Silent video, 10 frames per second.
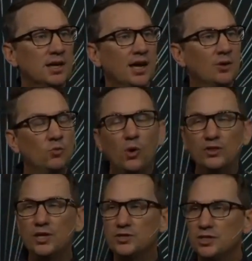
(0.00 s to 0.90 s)
And what
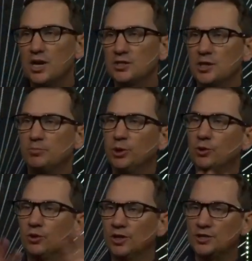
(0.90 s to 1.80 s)
this does, a
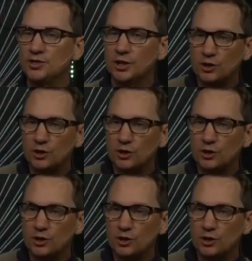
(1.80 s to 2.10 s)
pluralistic